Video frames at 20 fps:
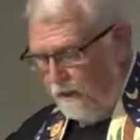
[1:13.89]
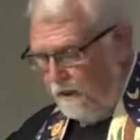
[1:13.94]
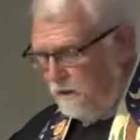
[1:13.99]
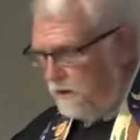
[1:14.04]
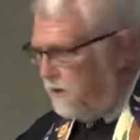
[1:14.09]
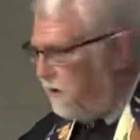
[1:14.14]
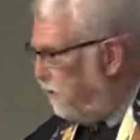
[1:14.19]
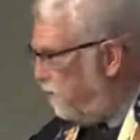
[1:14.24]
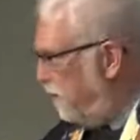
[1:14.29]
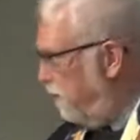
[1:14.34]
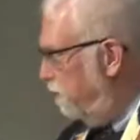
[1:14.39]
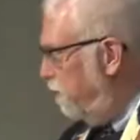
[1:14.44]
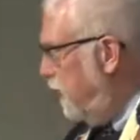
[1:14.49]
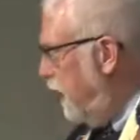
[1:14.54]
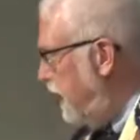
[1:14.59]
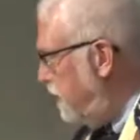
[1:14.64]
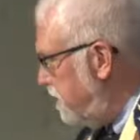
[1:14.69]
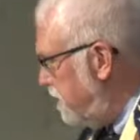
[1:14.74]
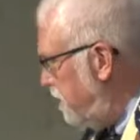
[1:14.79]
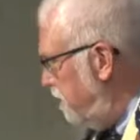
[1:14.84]
So we're
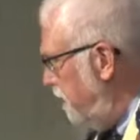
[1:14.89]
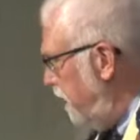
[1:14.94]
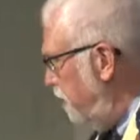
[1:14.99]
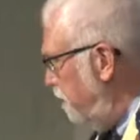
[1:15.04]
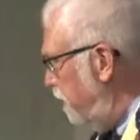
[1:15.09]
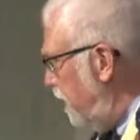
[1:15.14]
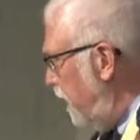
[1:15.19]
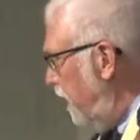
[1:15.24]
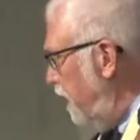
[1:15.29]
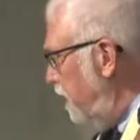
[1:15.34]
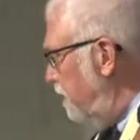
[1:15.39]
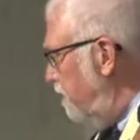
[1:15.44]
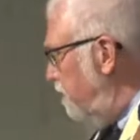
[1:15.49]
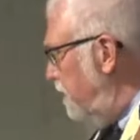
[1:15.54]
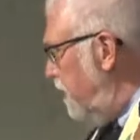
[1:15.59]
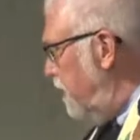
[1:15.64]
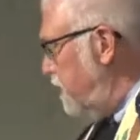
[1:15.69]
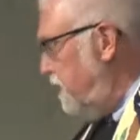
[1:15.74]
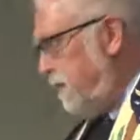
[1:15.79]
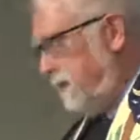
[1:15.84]
blessed to be a part of
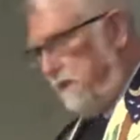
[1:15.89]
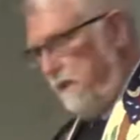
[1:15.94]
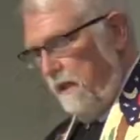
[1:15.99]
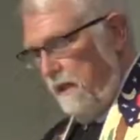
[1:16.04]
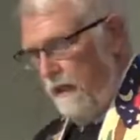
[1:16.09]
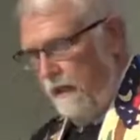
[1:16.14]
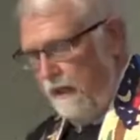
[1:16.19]
this,